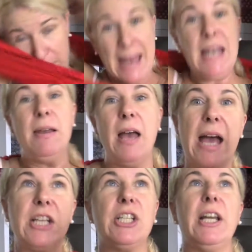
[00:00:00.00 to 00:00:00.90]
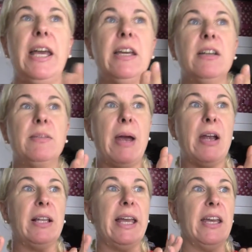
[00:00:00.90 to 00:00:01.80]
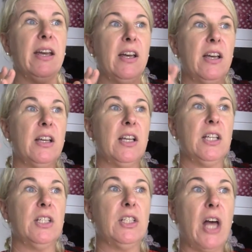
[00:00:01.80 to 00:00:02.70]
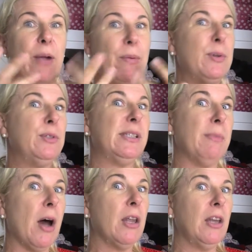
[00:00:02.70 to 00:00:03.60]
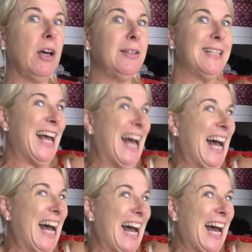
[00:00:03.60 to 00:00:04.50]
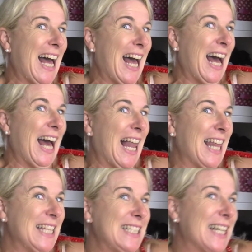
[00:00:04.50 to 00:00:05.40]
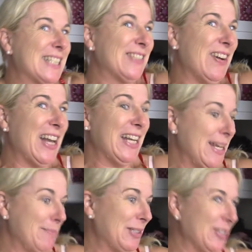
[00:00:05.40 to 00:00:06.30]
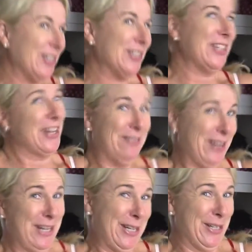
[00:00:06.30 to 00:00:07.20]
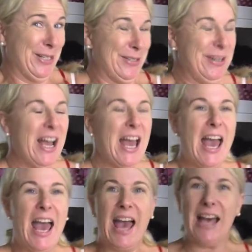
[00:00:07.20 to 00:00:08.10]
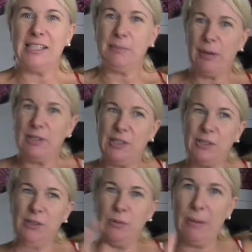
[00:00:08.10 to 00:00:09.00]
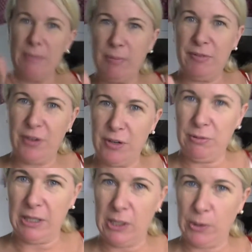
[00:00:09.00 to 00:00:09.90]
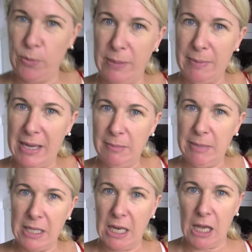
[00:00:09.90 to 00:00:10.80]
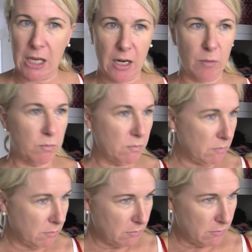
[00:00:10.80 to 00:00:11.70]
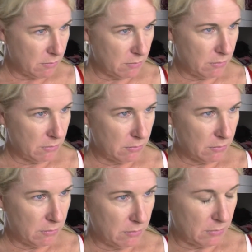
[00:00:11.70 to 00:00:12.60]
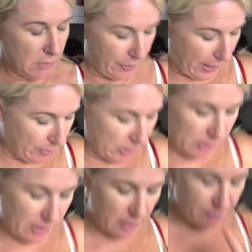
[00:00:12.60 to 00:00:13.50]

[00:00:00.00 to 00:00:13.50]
men actually apparently like women who smile a lot. Like this, like smiling in my socks, ready to go. As opposed to, women prefer really gloomy men that like kind of like that, which is kind